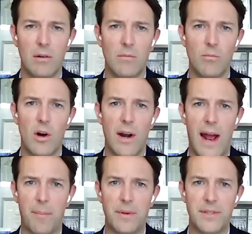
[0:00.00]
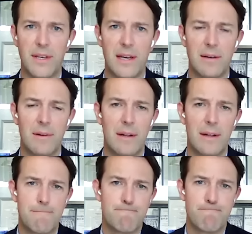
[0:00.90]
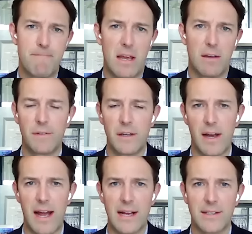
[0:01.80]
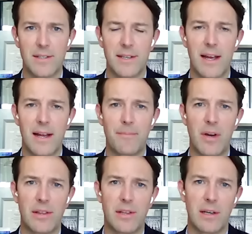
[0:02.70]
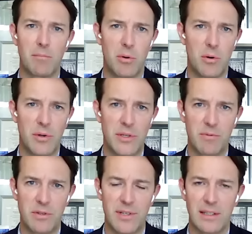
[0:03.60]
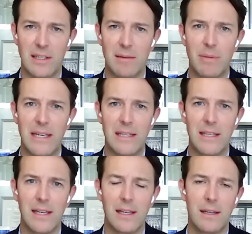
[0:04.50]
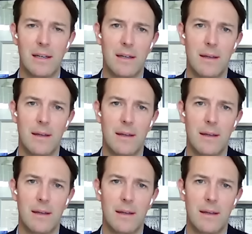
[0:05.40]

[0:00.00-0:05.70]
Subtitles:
on what happens here. If I had to say, I think a pause would certainly be